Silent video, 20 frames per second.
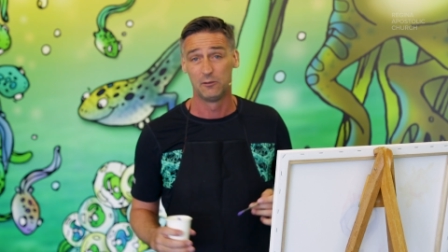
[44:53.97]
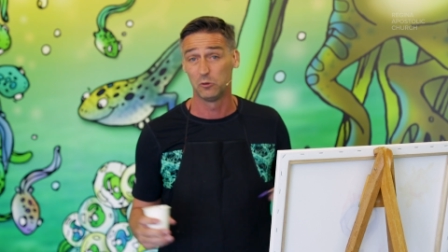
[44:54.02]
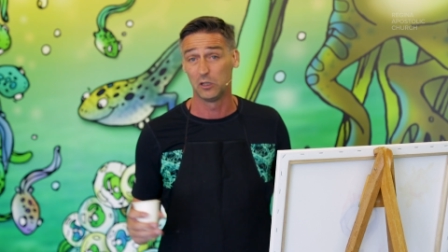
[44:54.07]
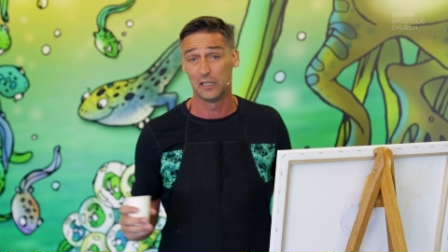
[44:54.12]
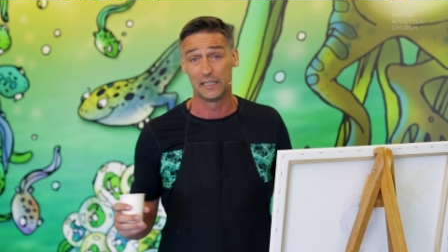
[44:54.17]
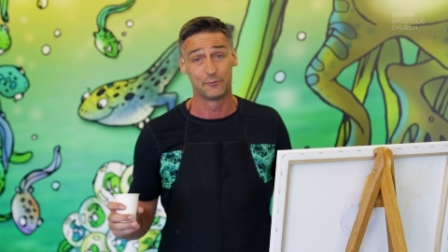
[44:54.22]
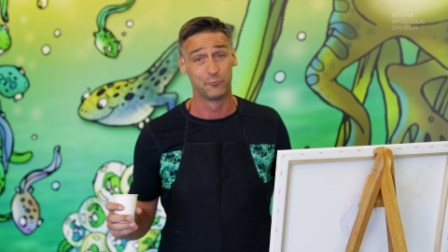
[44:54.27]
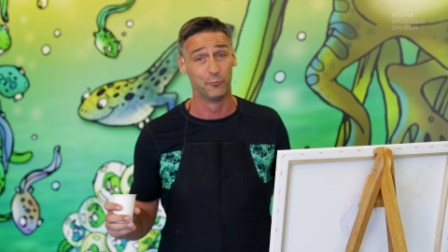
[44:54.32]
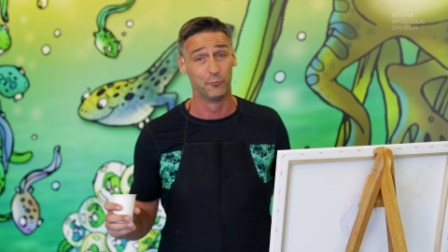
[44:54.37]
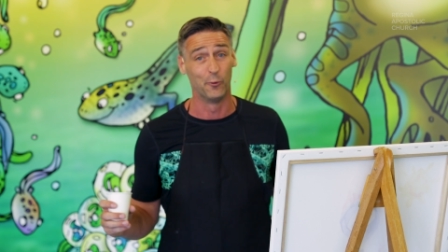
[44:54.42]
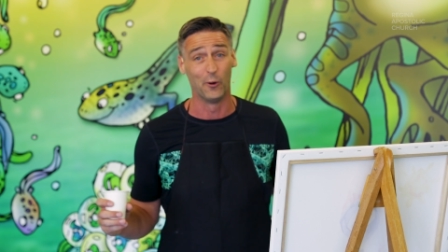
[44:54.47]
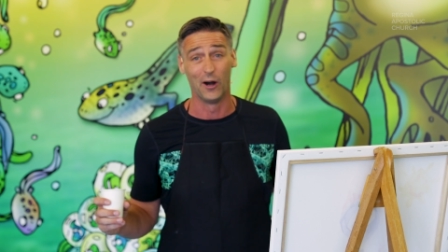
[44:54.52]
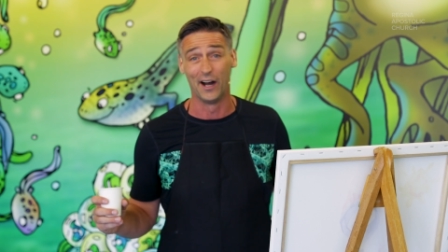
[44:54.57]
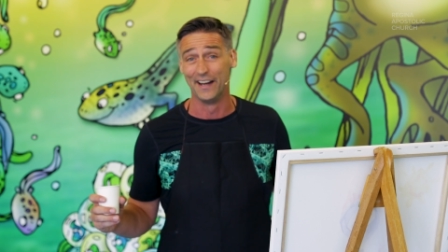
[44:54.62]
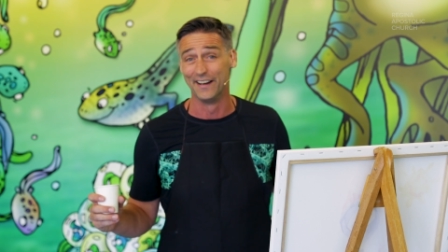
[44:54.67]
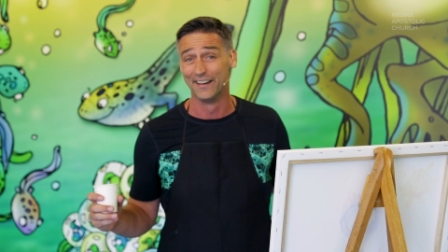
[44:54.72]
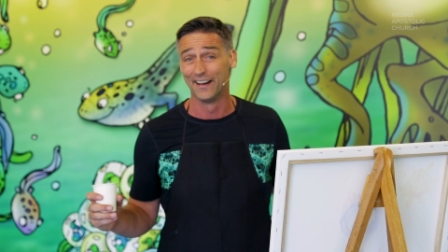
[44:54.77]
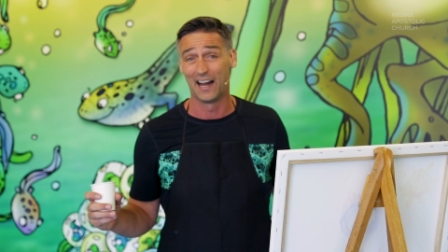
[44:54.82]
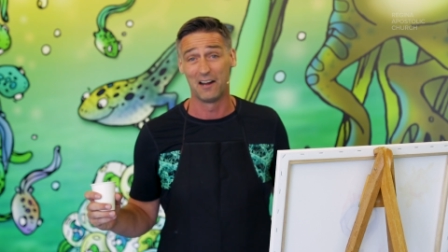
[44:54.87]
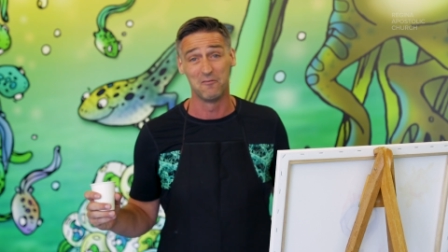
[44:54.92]
We're like,
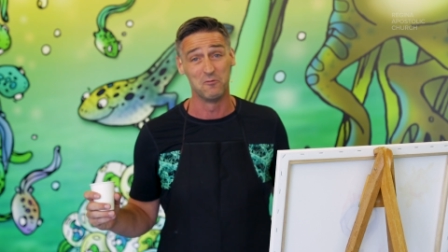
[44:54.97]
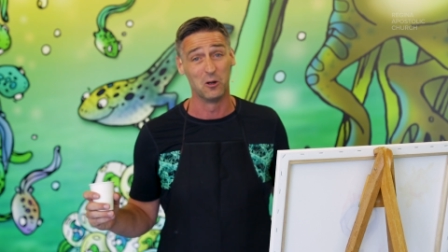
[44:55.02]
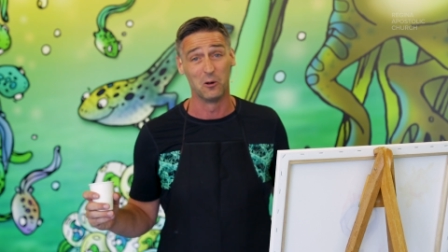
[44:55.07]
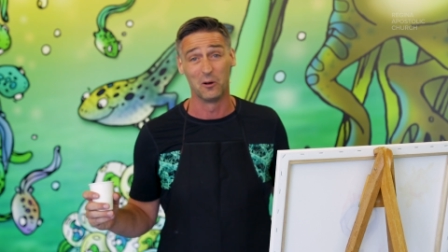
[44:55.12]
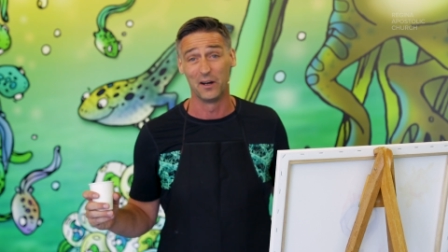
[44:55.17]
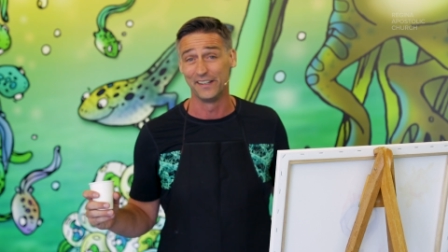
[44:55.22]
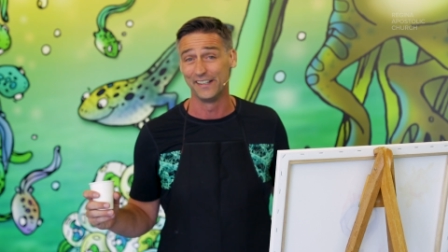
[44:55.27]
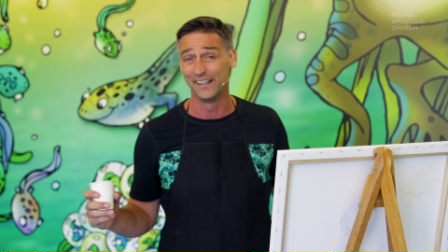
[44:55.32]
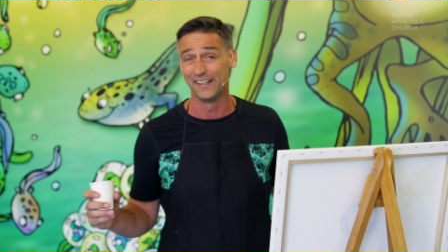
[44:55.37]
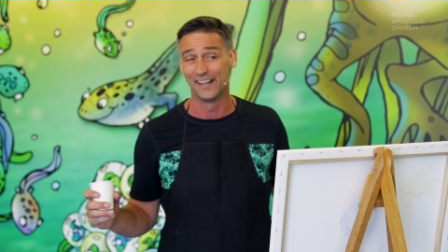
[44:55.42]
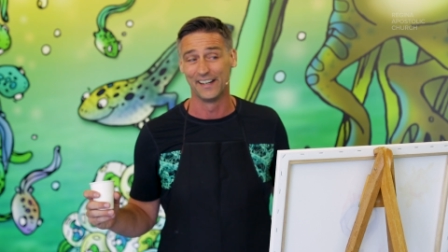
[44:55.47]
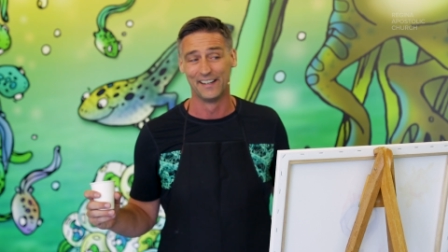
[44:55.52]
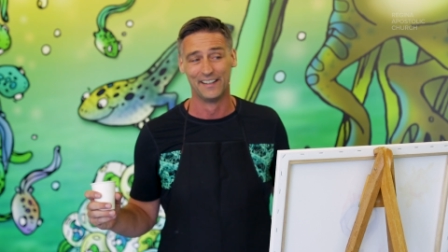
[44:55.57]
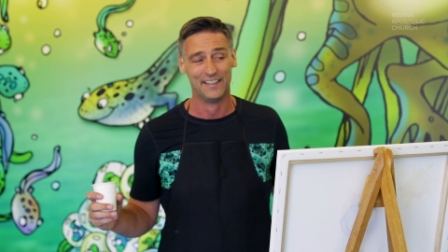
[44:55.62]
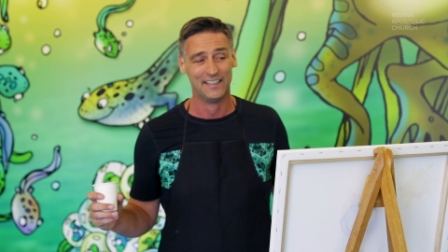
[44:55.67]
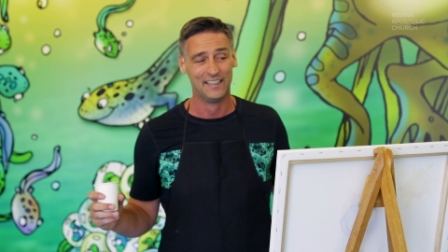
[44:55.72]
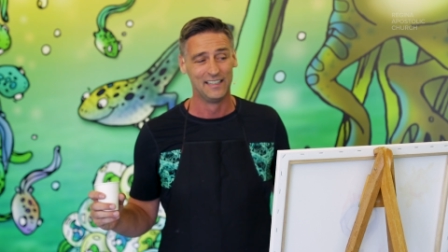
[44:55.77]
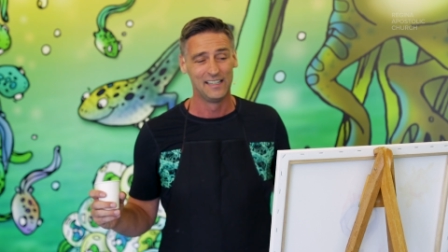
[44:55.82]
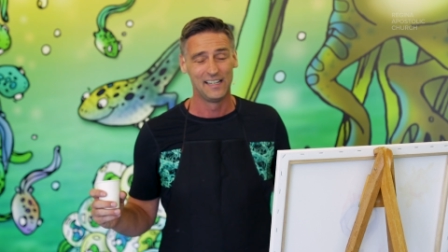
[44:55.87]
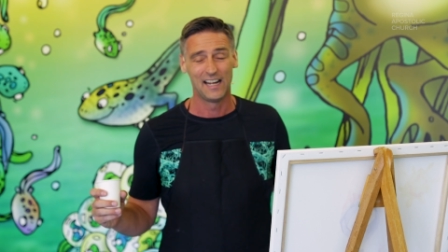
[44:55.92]
what? I have no idea.
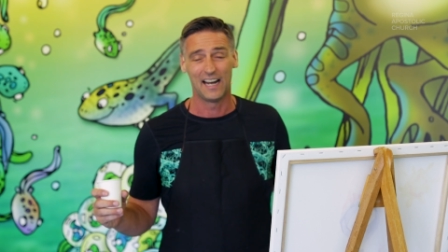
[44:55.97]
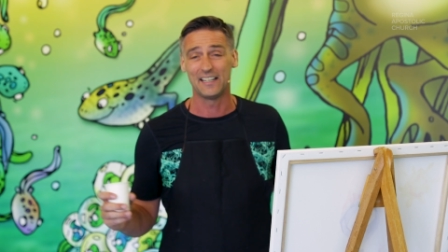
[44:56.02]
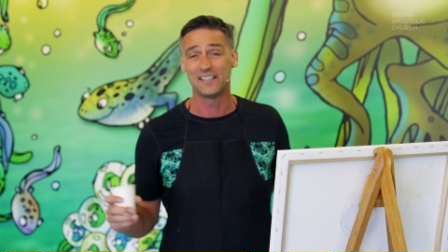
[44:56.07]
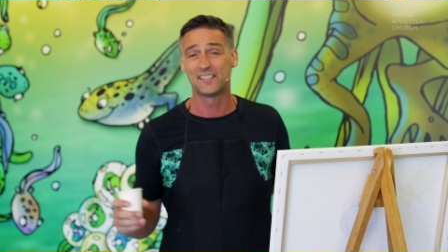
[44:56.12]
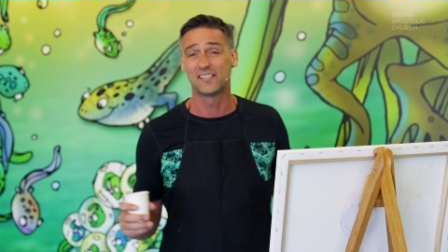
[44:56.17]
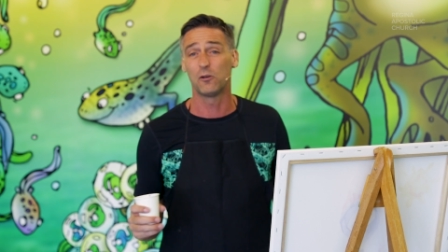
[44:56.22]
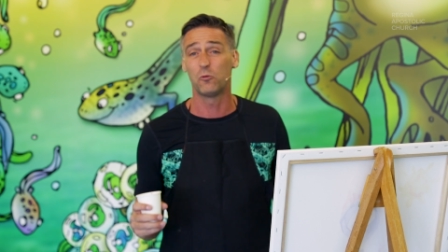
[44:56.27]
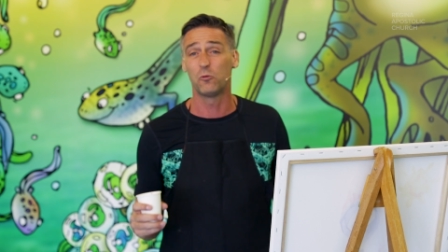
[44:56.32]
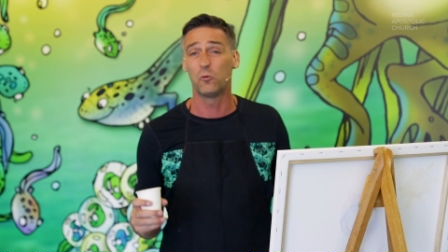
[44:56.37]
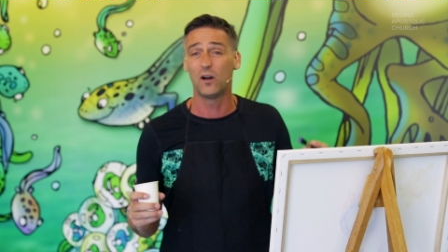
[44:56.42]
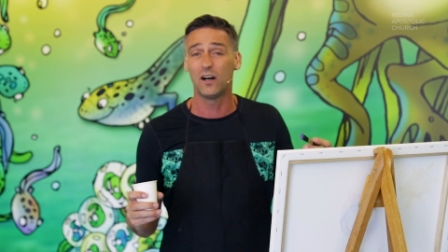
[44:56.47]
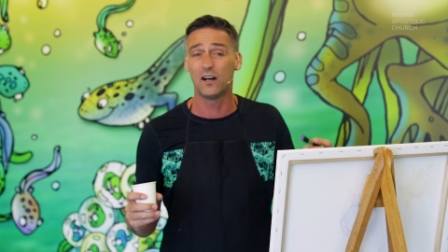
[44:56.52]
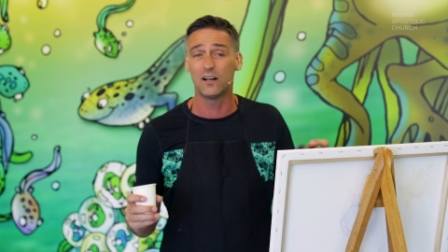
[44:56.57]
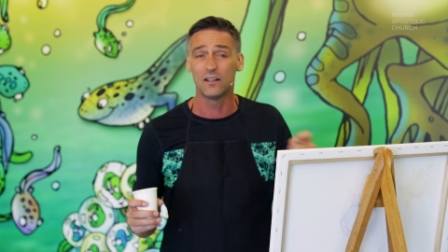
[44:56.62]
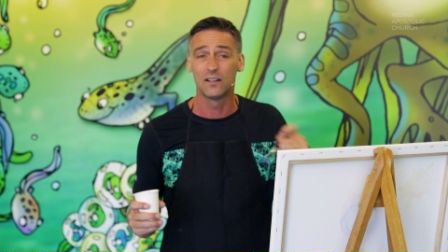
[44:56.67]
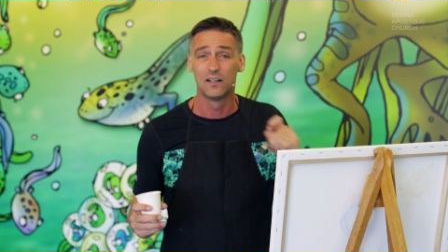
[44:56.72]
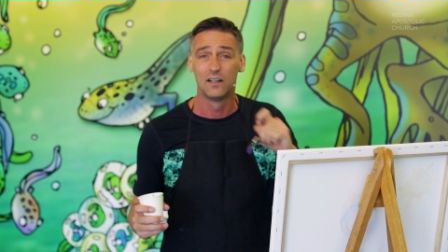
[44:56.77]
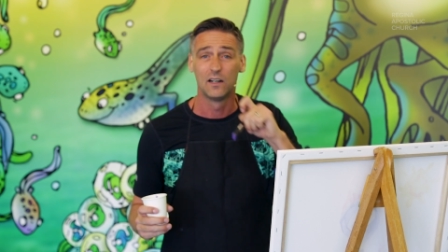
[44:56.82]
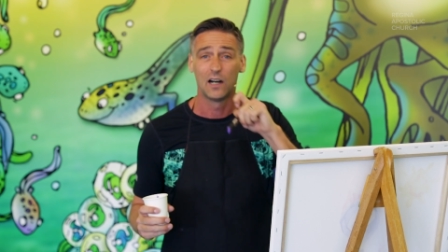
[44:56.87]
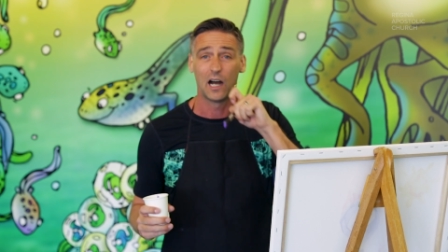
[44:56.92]
And he said,
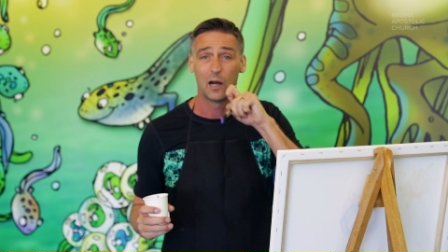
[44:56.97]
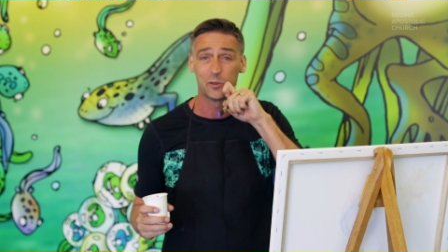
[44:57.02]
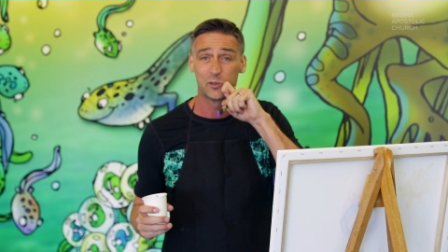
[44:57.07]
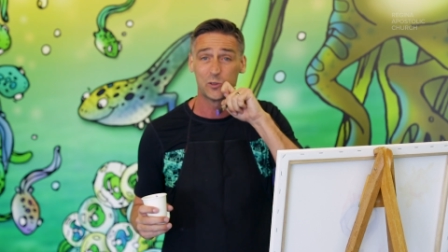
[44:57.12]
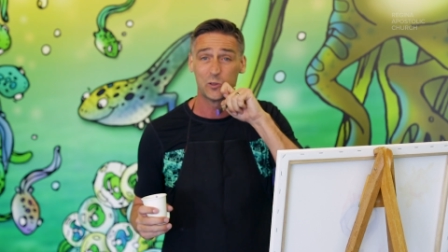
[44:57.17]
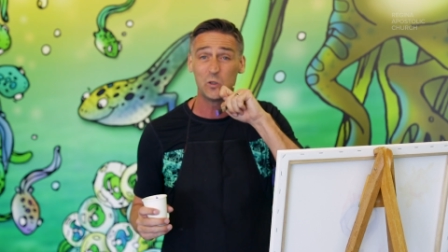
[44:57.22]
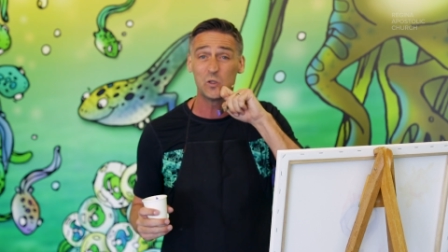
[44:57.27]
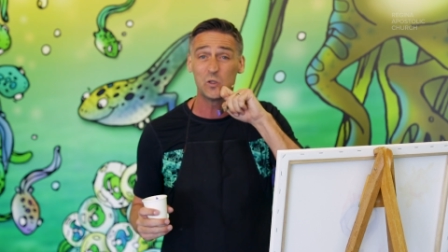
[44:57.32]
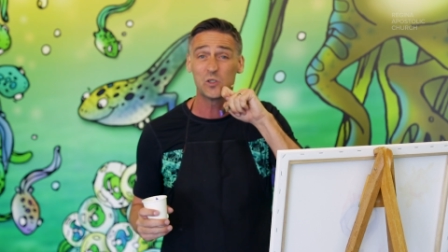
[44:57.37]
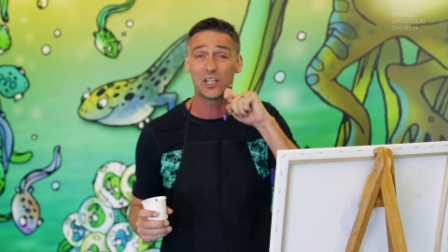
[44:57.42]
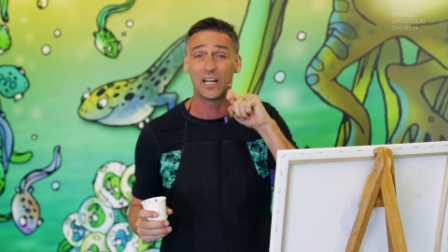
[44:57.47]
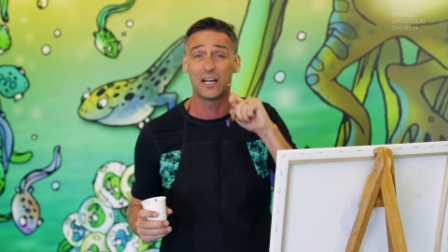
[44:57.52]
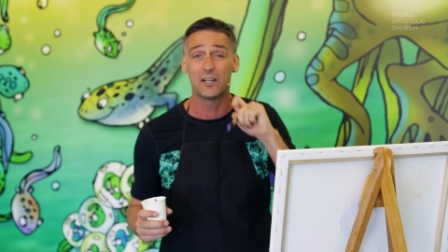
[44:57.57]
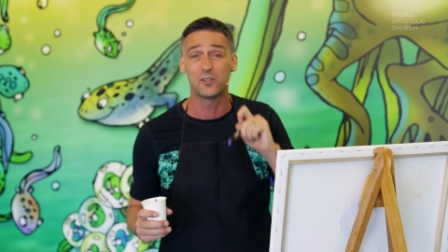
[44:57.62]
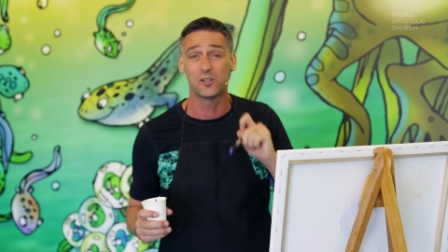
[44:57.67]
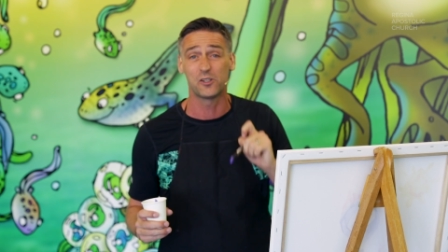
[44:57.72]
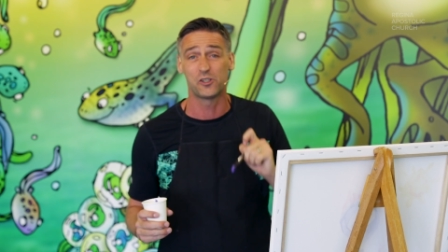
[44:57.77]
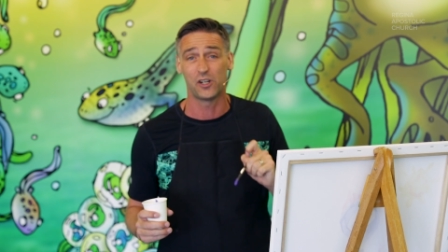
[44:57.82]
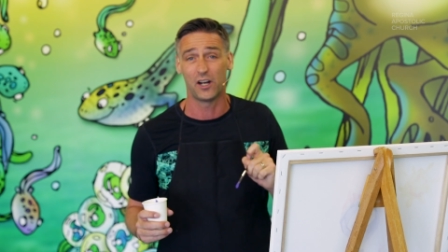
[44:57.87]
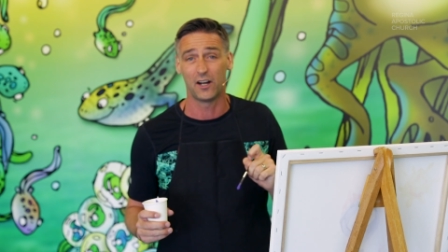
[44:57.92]
well, I was too
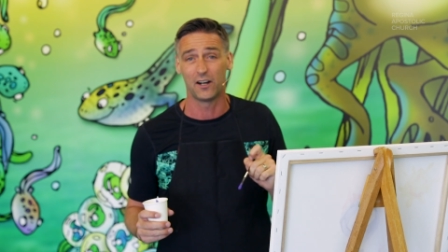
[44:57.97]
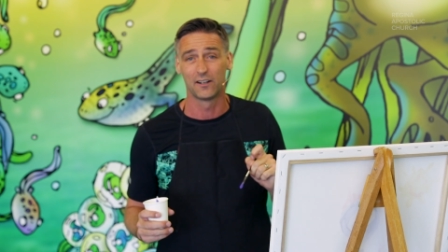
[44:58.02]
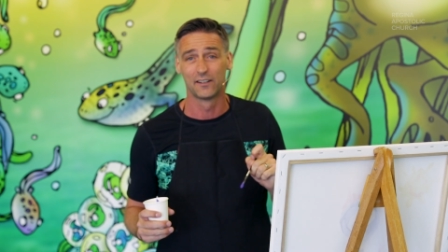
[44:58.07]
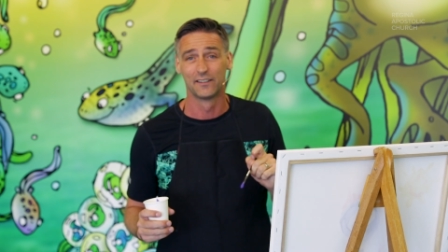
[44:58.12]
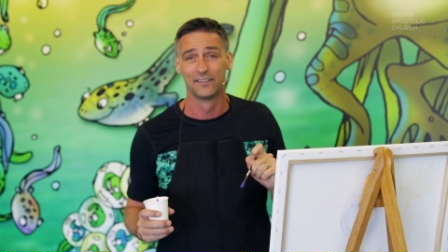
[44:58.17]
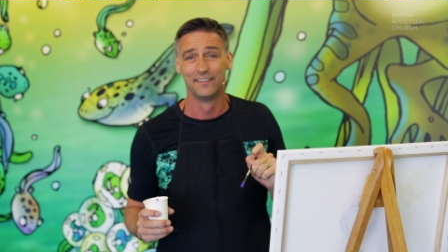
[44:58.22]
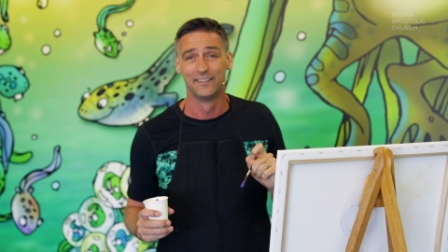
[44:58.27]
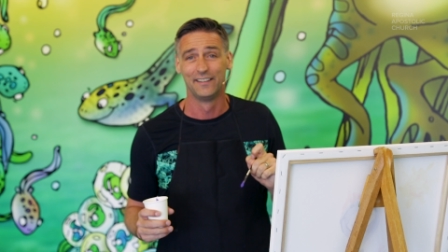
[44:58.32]
scared to share.